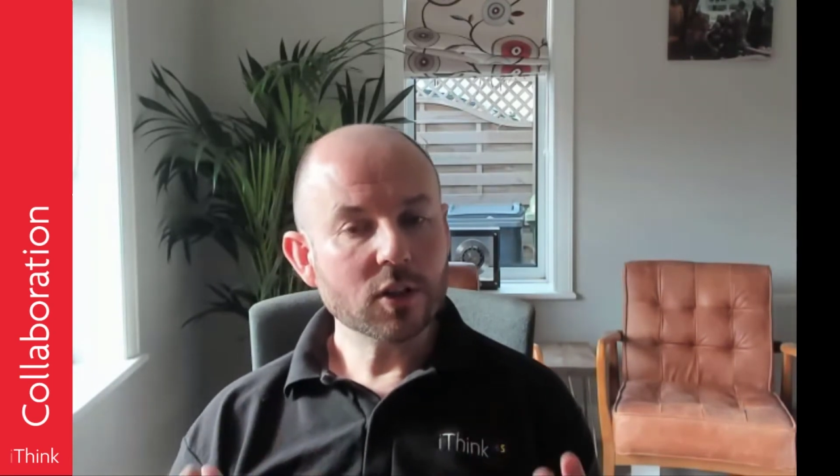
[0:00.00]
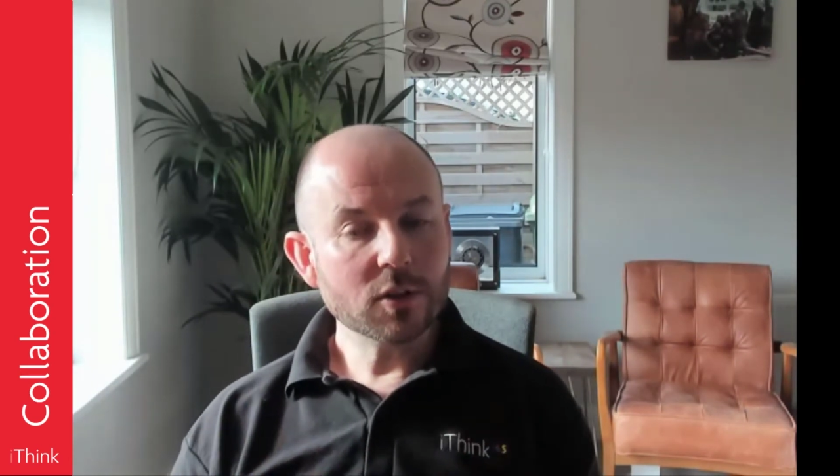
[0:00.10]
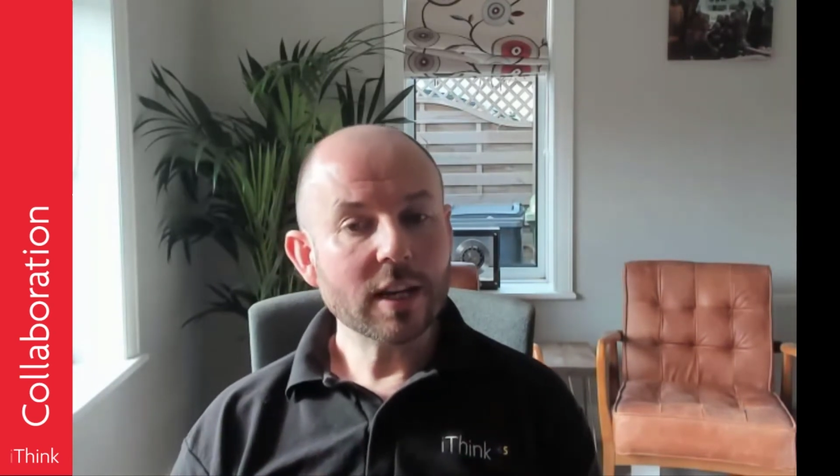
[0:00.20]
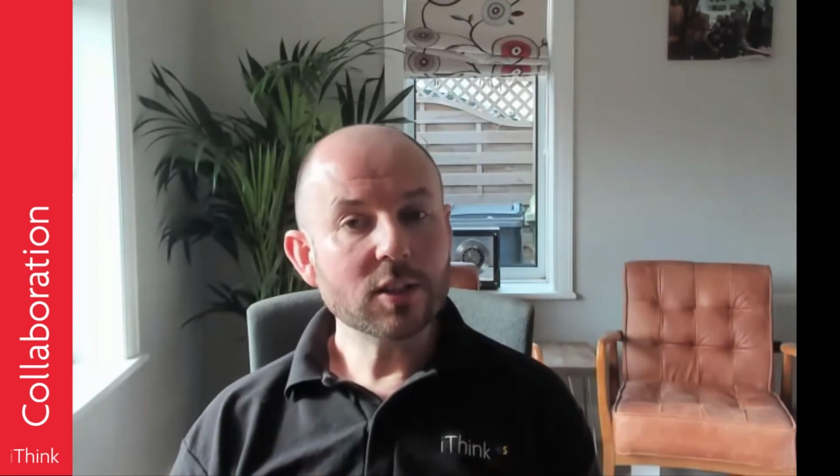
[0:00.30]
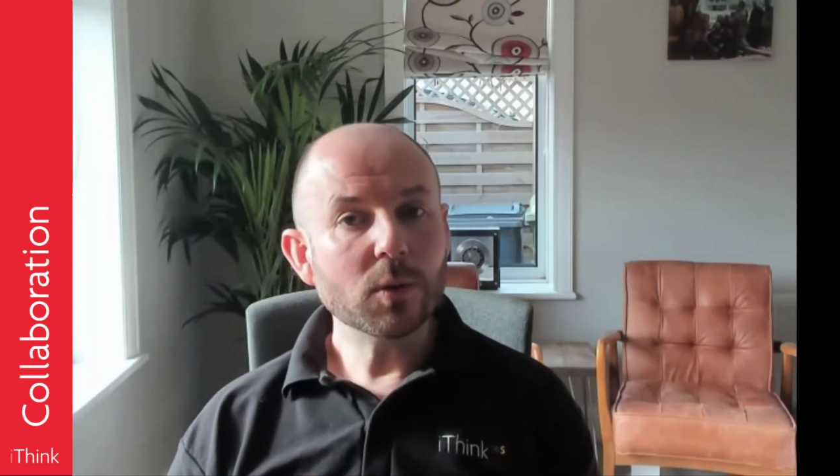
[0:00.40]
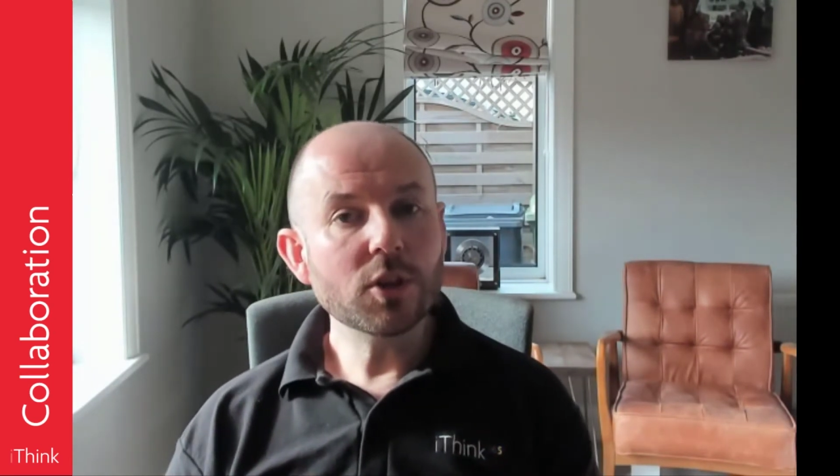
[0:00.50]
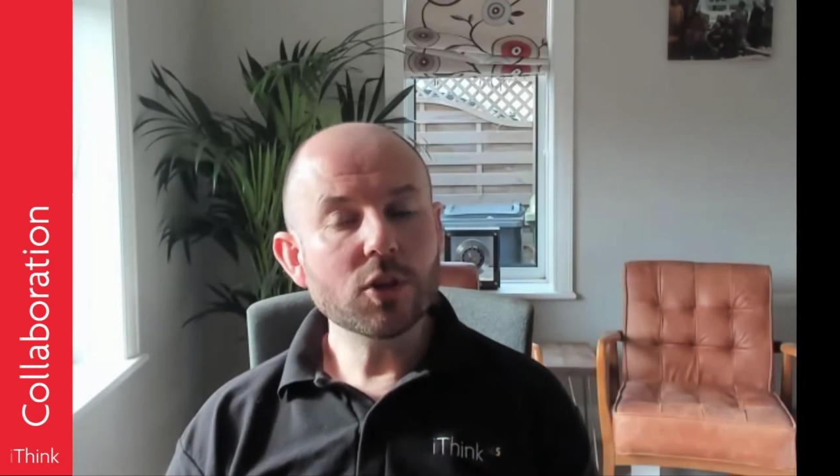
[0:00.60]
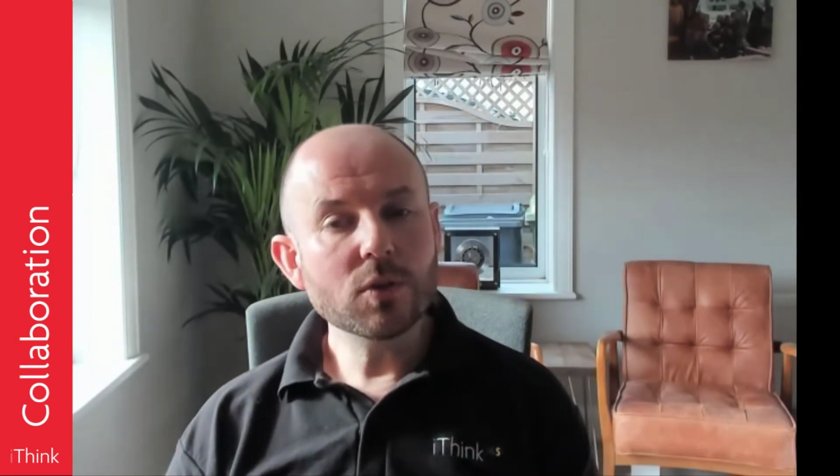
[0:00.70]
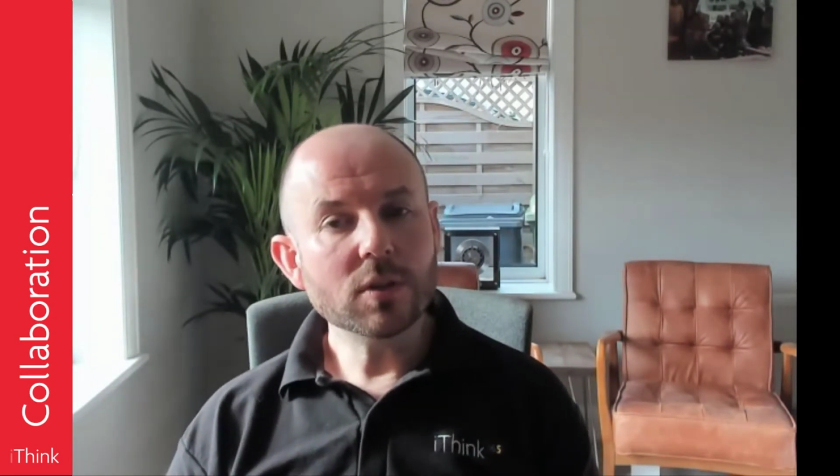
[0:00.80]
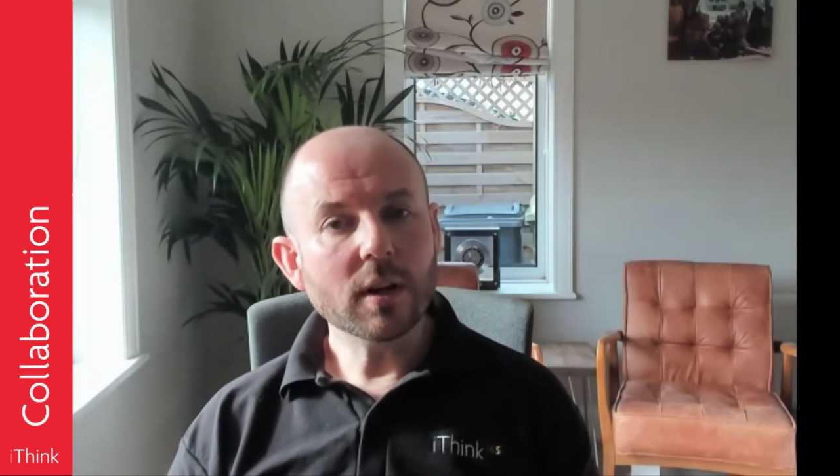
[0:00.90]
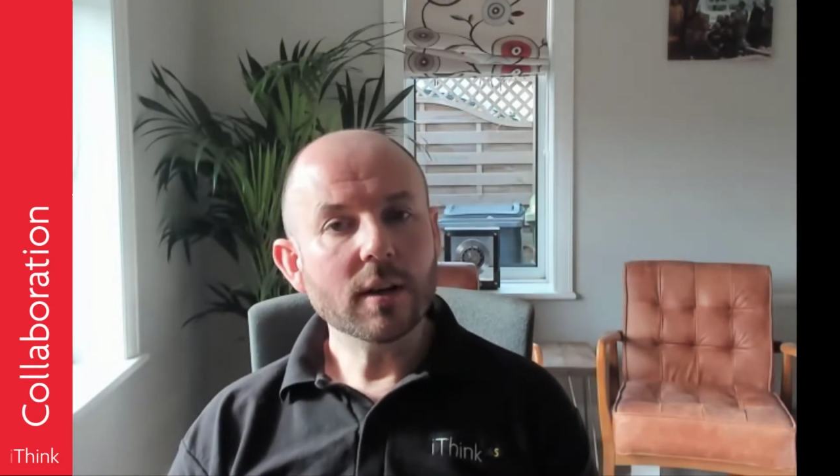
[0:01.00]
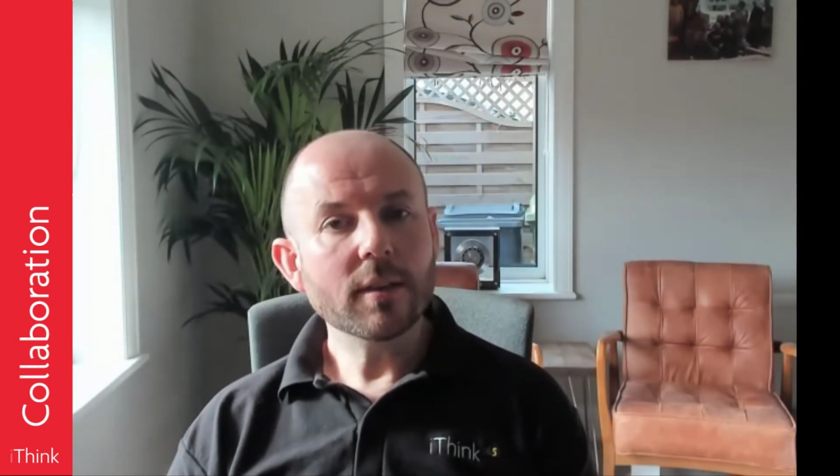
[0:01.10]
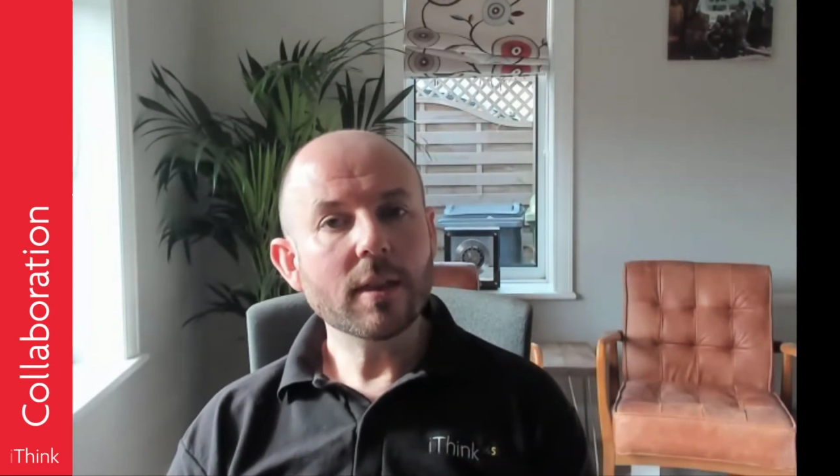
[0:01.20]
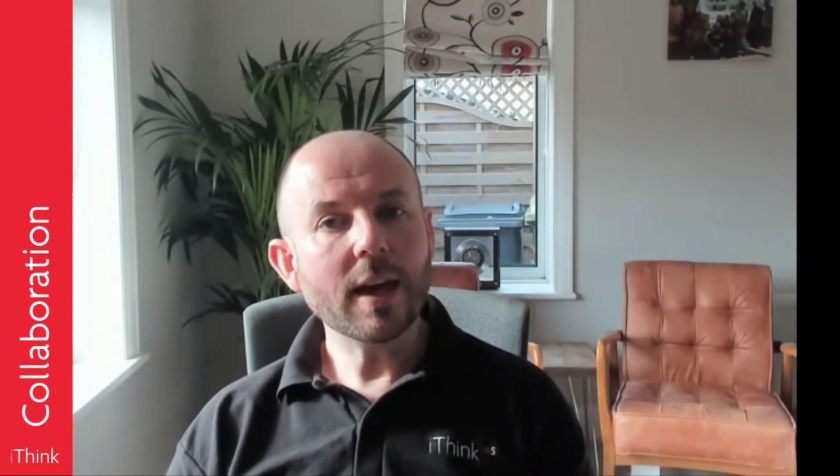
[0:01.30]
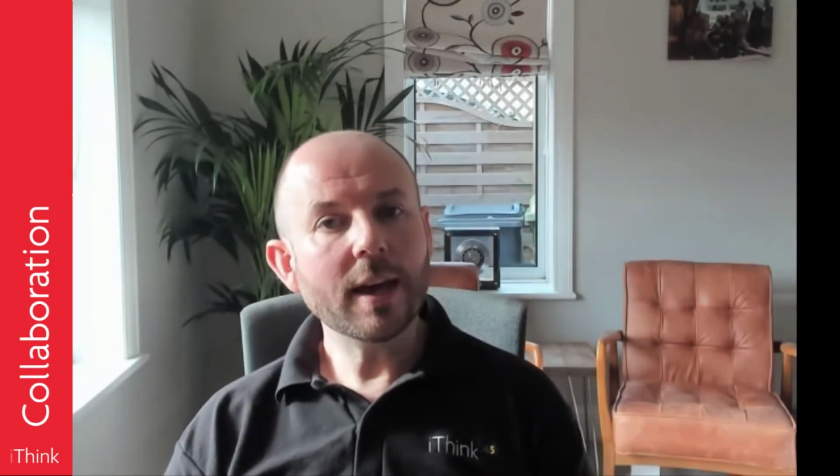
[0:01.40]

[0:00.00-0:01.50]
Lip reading: associated to a user,